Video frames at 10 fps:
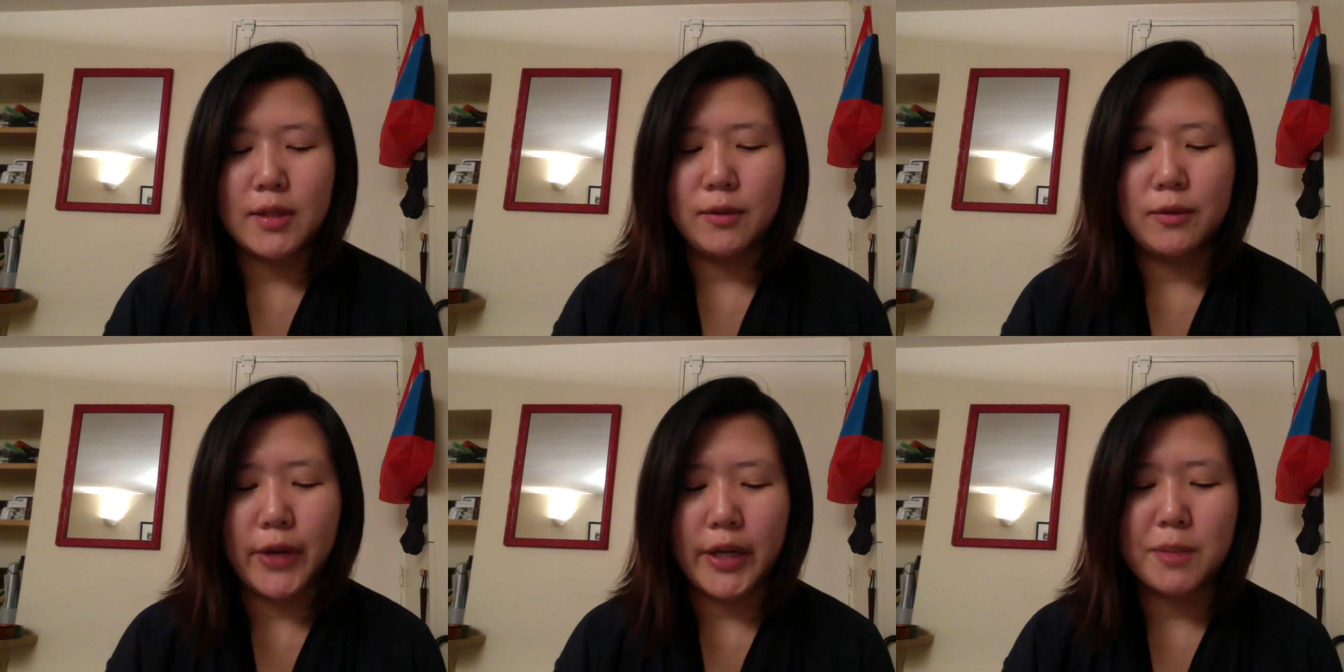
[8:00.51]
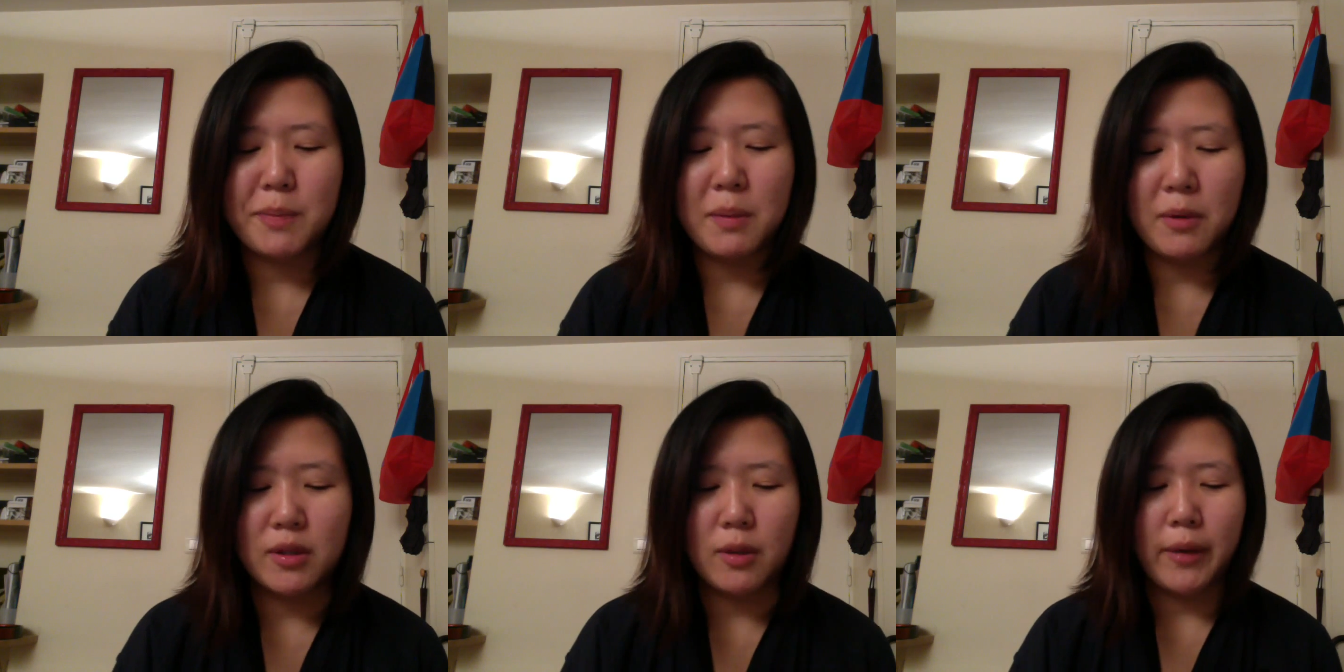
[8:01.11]
to raise
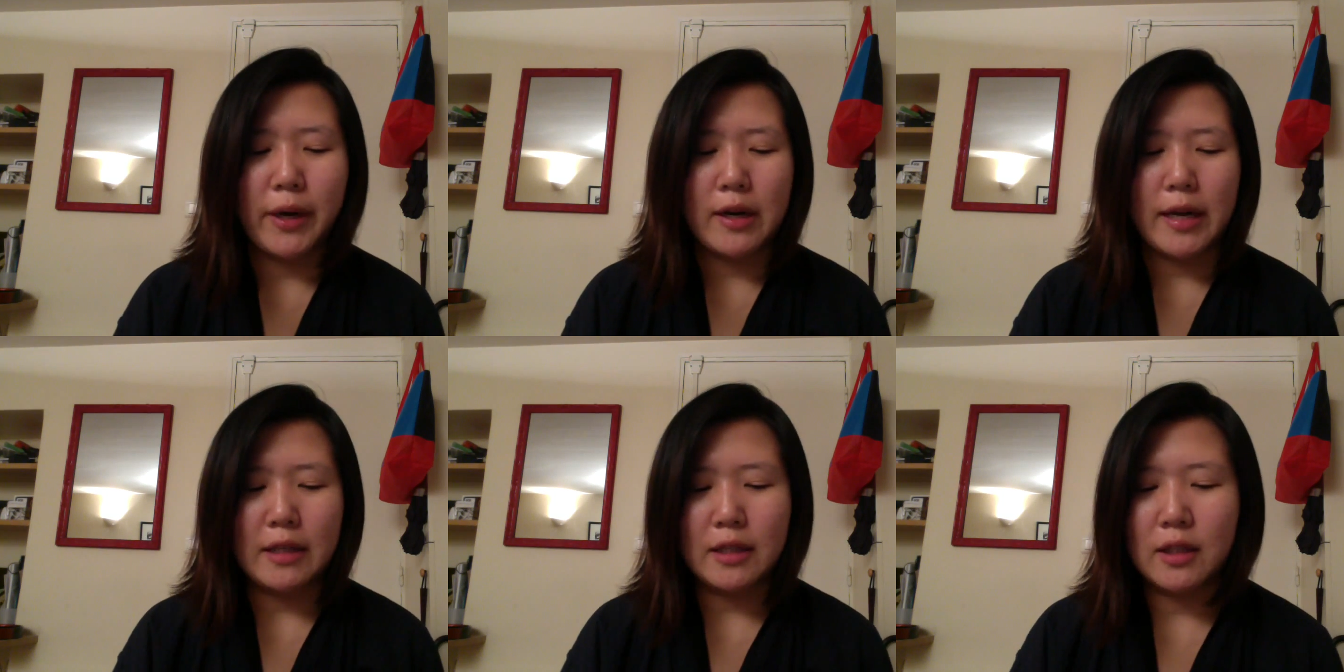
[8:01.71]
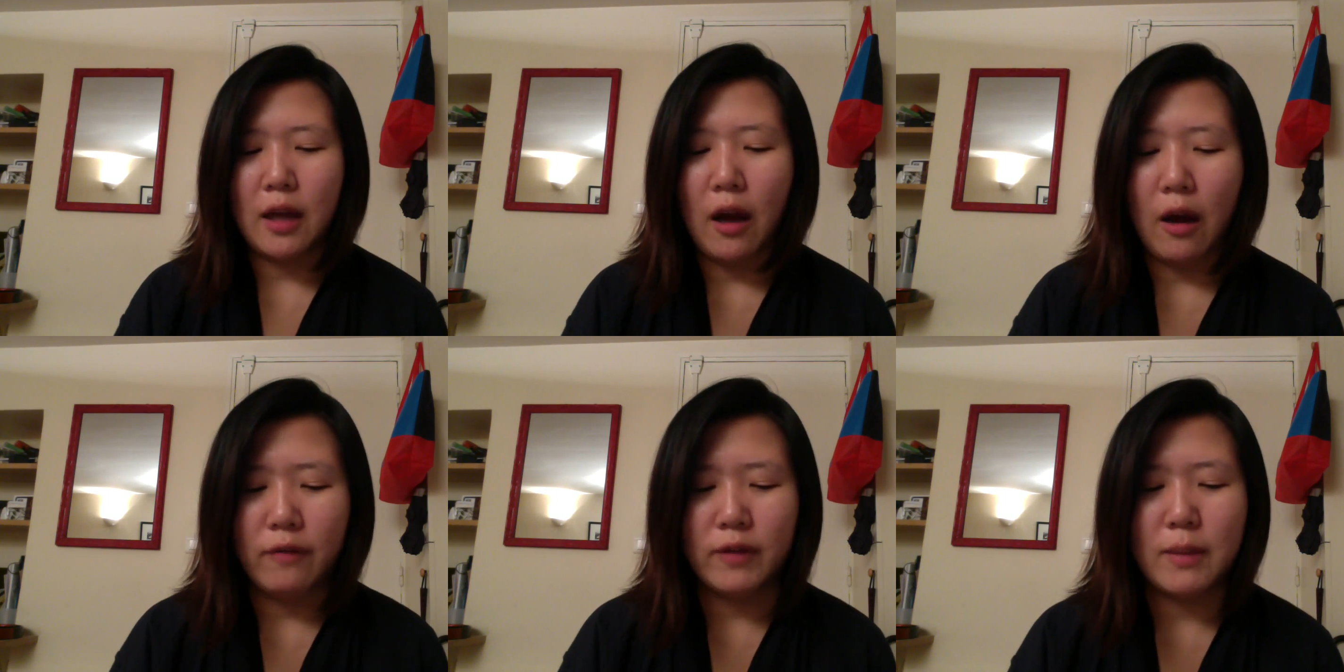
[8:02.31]
people's awareness
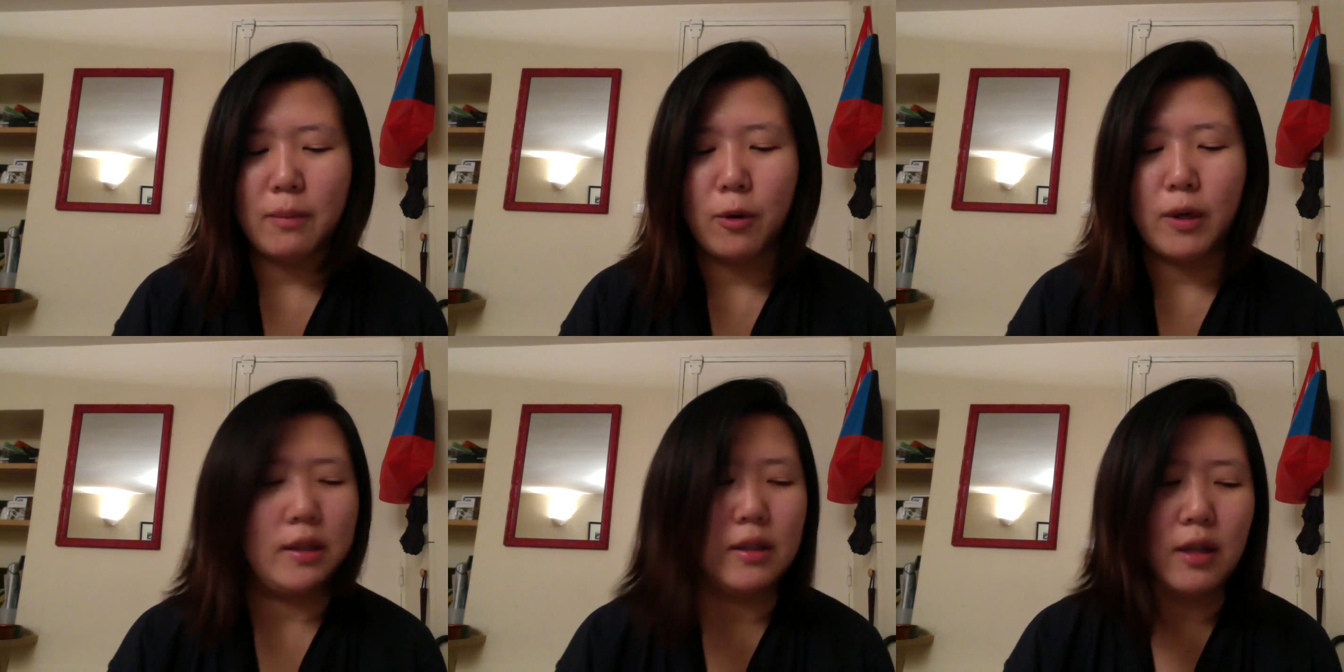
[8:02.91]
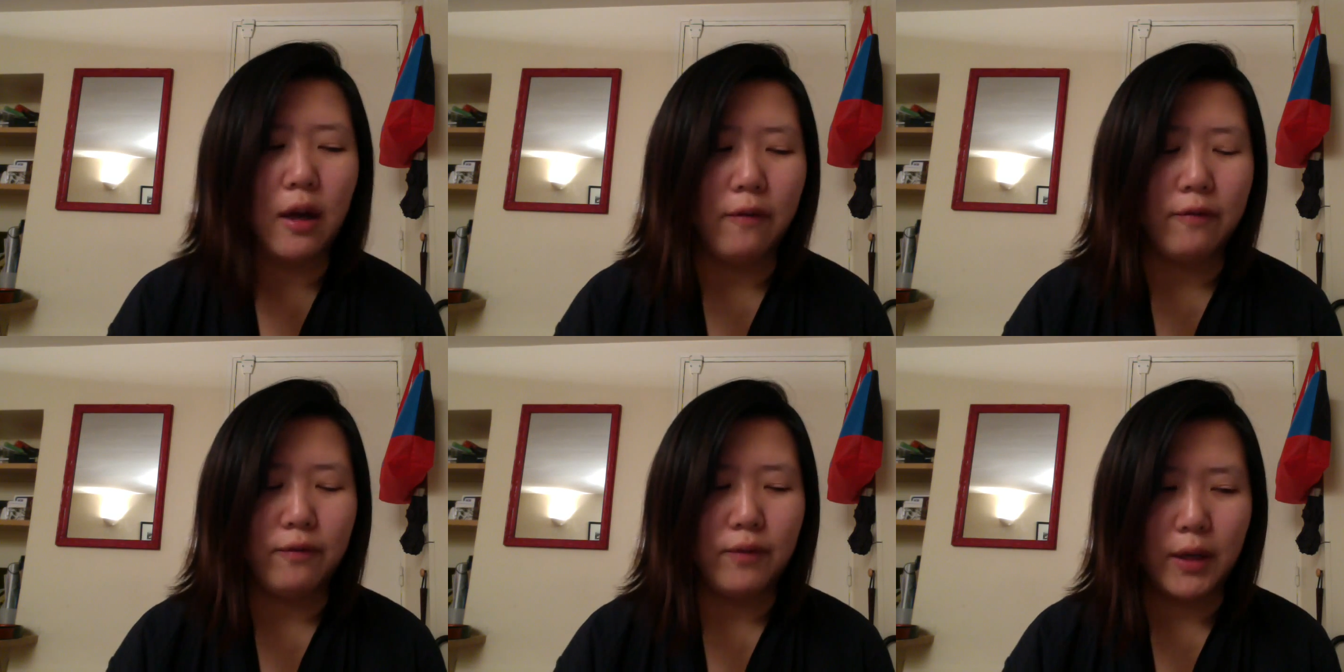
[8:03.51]
of the importance of
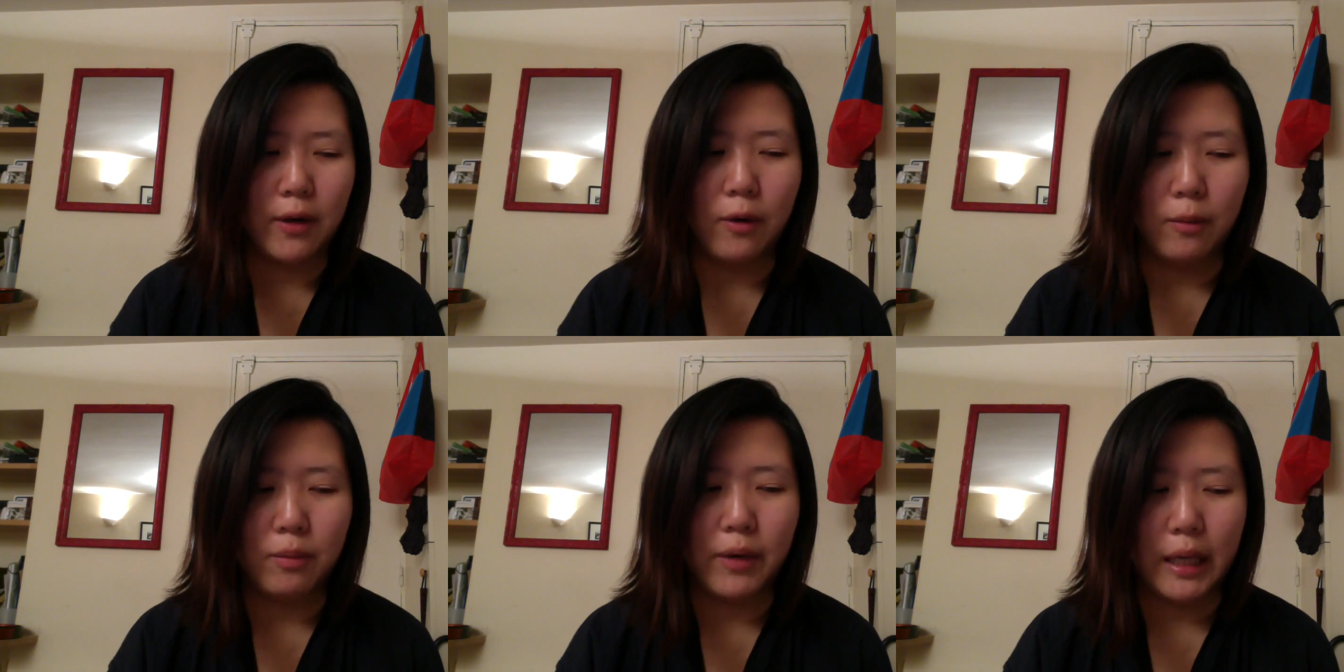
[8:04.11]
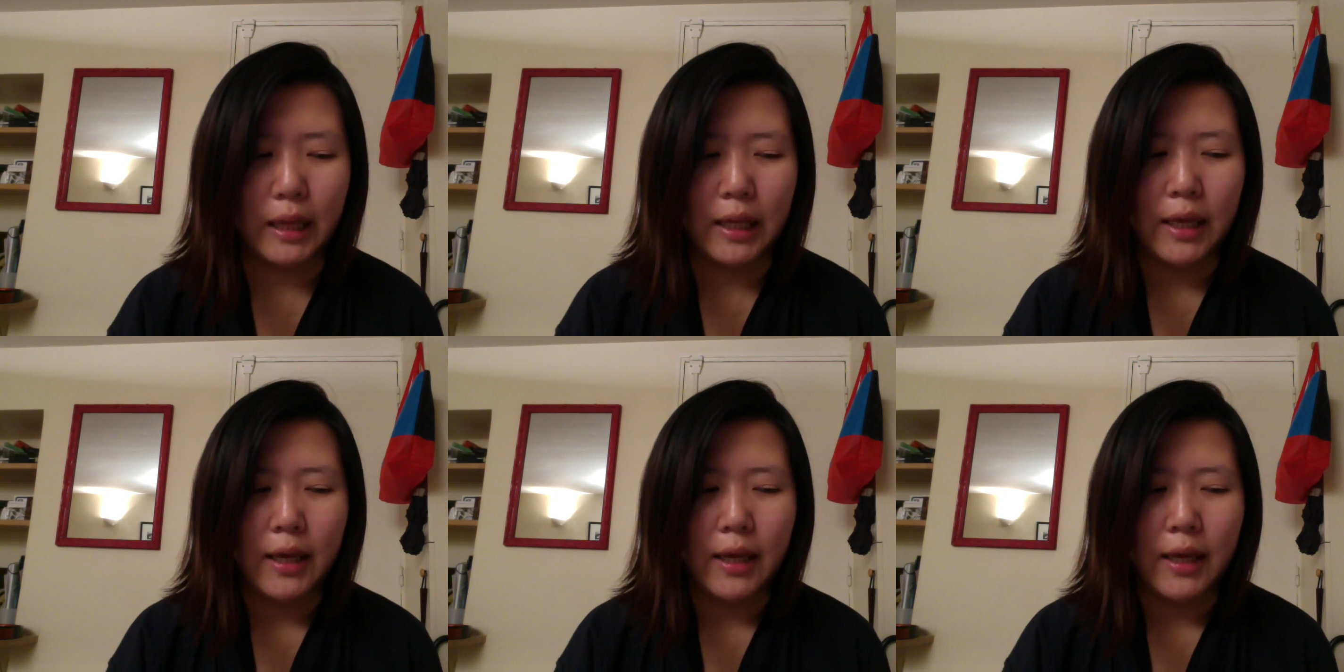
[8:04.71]
their own breath,